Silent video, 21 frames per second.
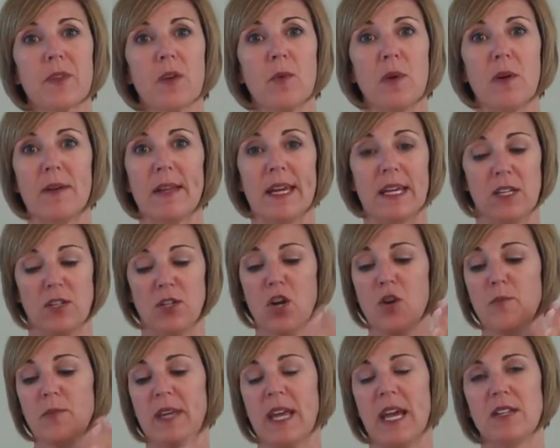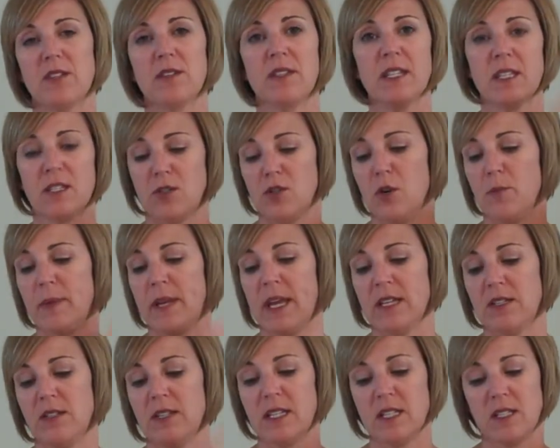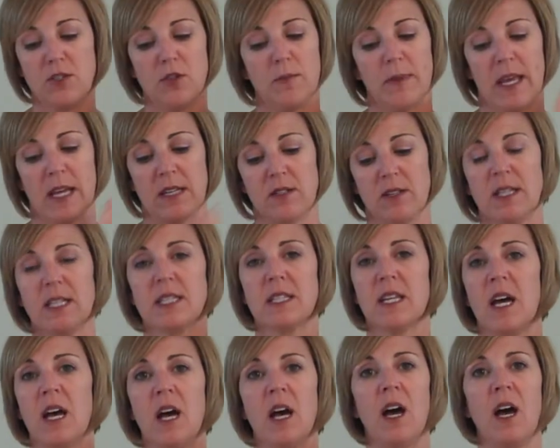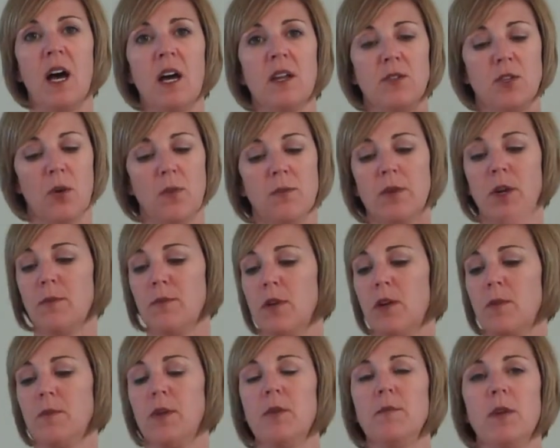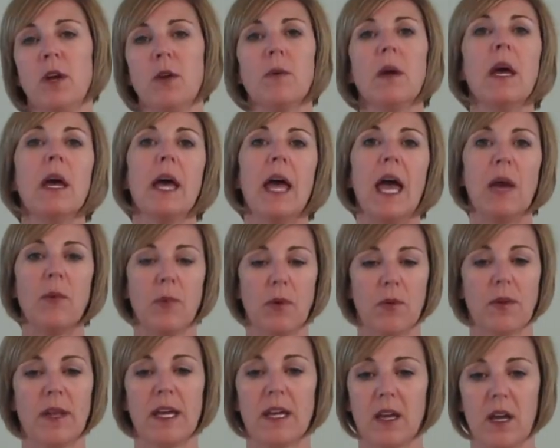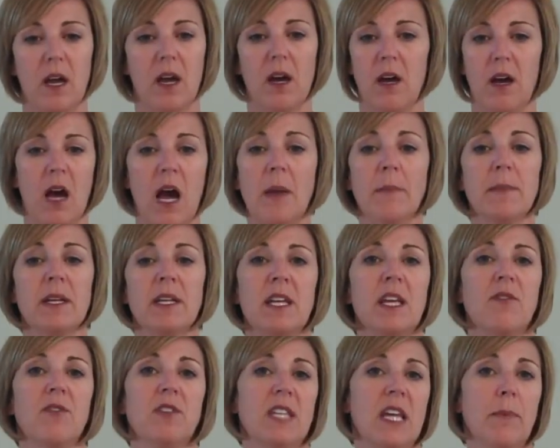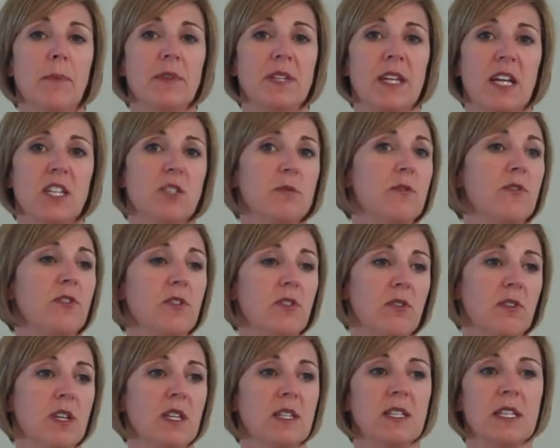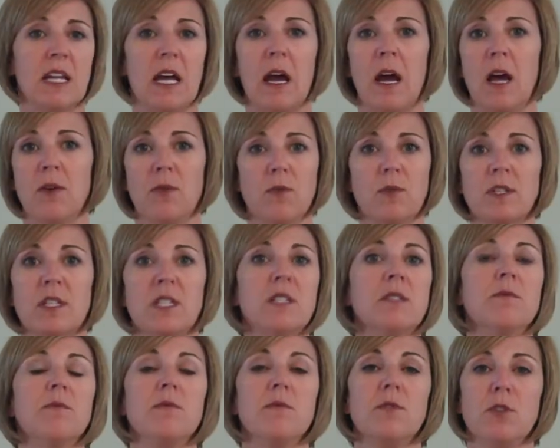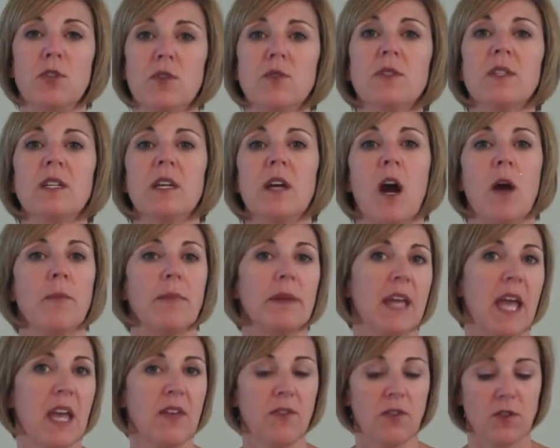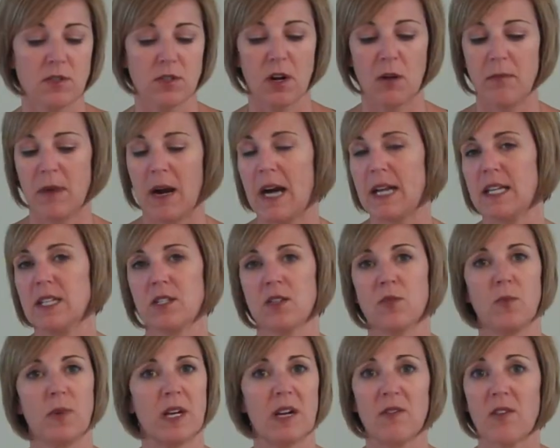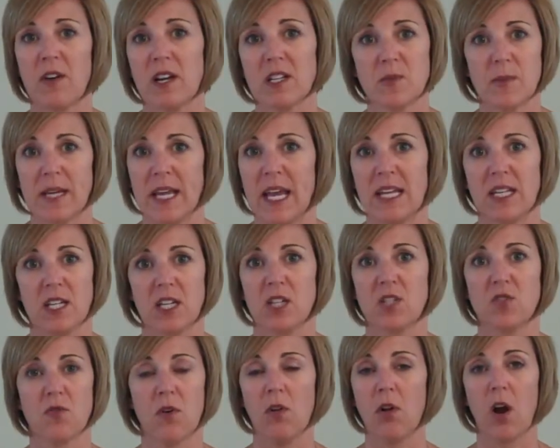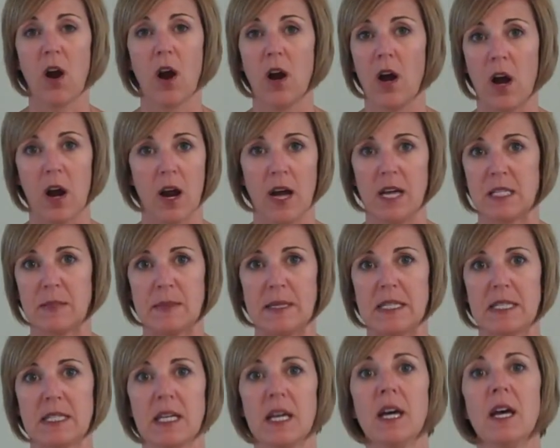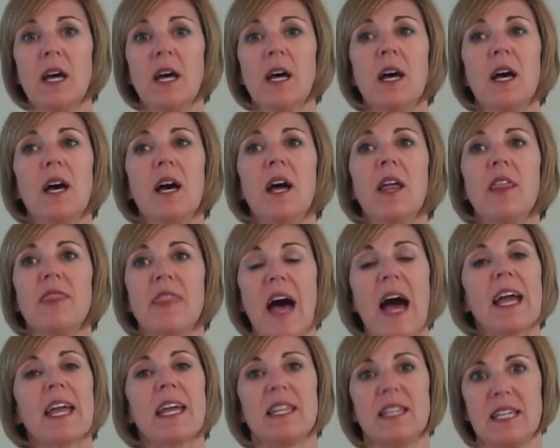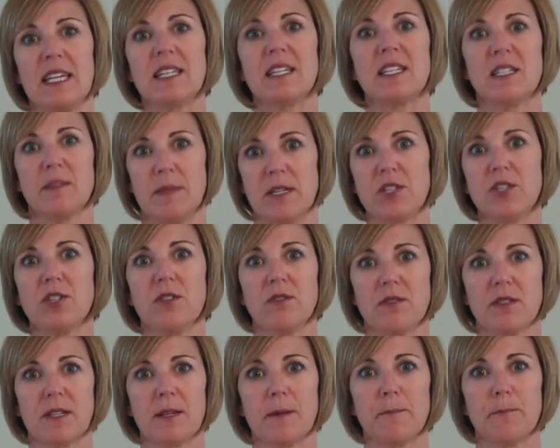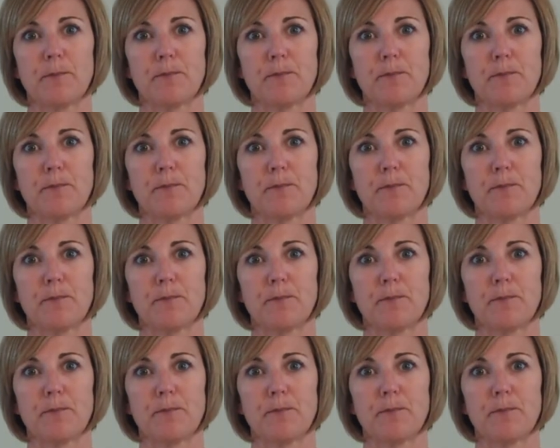We were like, nope, can't do this, nope, can't do this, nope, can't do this, nope, nope, nope, nope, nope. And we were like, I'm going to give you a temper tantrum if you do this, and we're just using our behaviors, our bodies, and whatever else we can to control our husbands. That can lead to some issues.